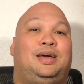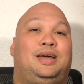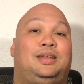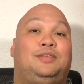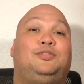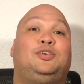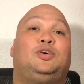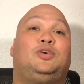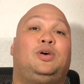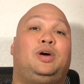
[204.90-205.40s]
And
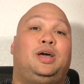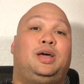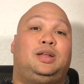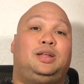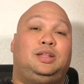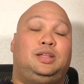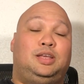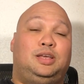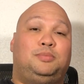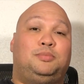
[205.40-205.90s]
if you go ahead
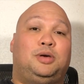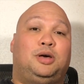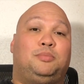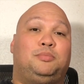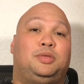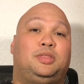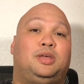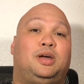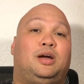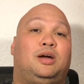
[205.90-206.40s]
and email
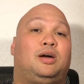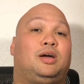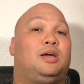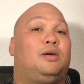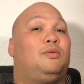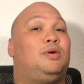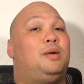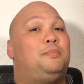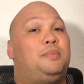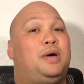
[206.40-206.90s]
me there, I'll
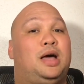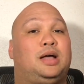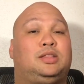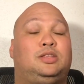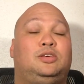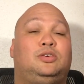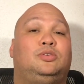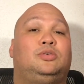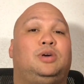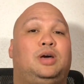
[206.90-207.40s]
get right back
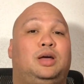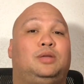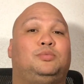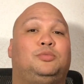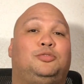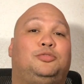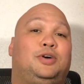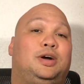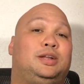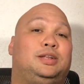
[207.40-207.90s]
to you and
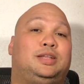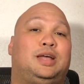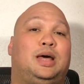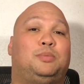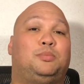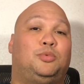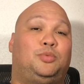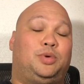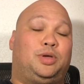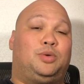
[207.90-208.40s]
we'll find a
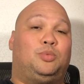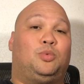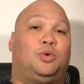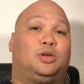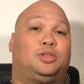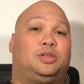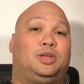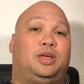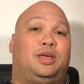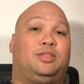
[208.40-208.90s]
time when we can
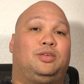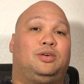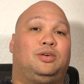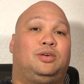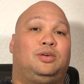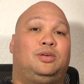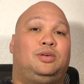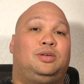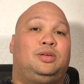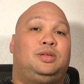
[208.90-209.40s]
work together.
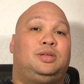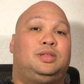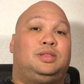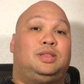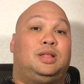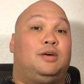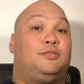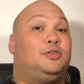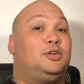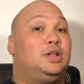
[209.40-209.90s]

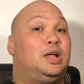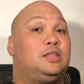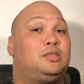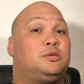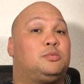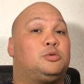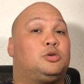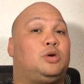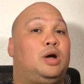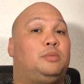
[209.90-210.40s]
Now, if you're not
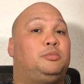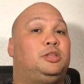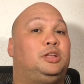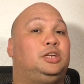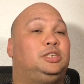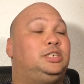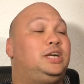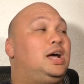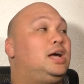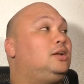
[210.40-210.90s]
subscribed to
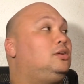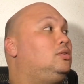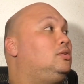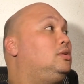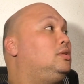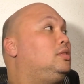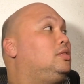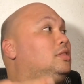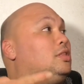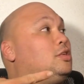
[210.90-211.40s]
the channel,
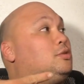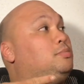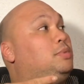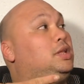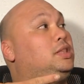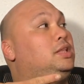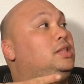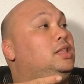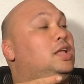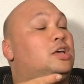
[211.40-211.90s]
this
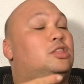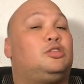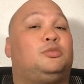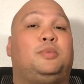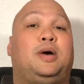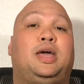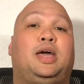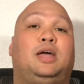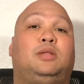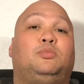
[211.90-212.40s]
button next to
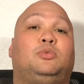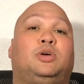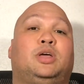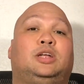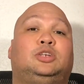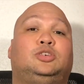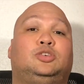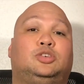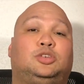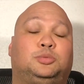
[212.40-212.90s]
my head will
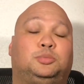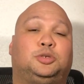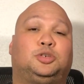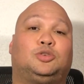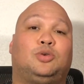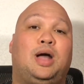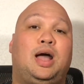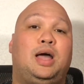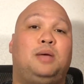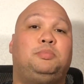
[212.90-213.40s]
get you
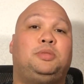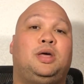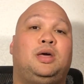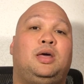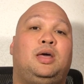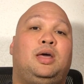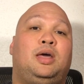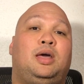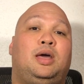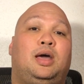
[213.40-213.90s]
subscribed.
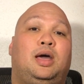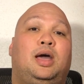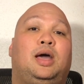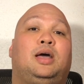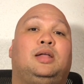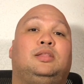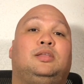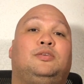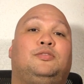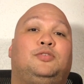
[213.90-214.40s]

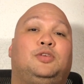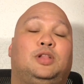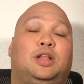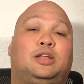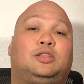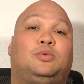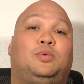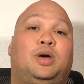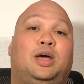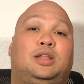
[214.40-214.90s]
And if you
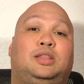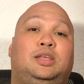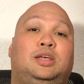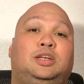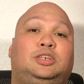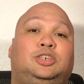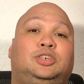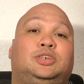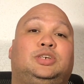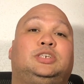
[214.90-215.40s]
like the way I
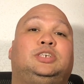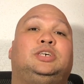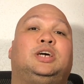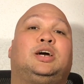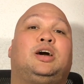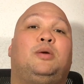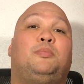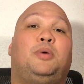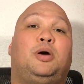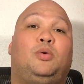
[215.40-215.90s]
teach, you can
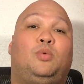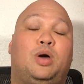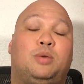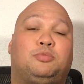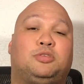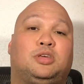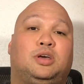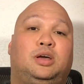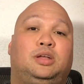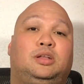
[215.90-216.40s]
check out my
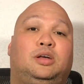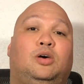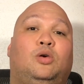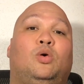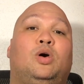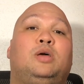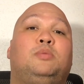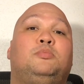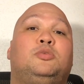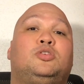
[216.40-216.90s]
website,
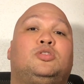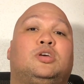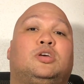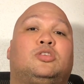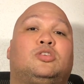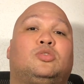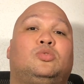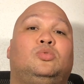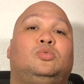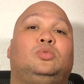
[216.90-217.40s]

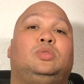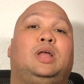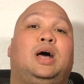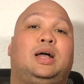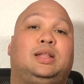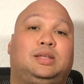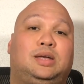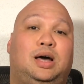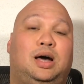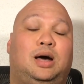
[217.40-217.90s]

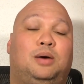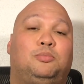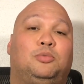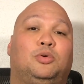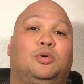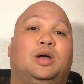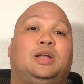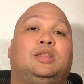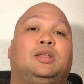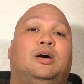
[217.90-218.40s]
hawaiimusicschool.com,
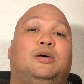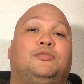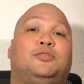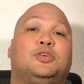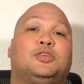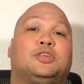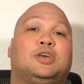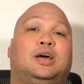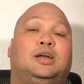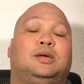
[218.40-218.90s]
where right now if
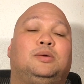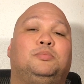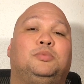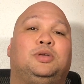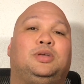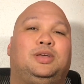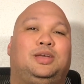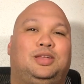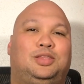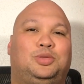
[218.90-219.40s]
you sign up,
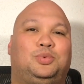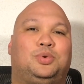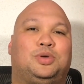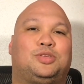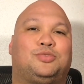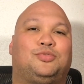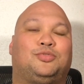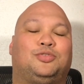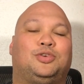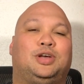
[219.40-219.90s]
you can get two
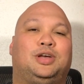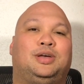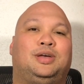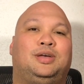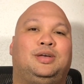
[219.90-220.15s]
weeks for free.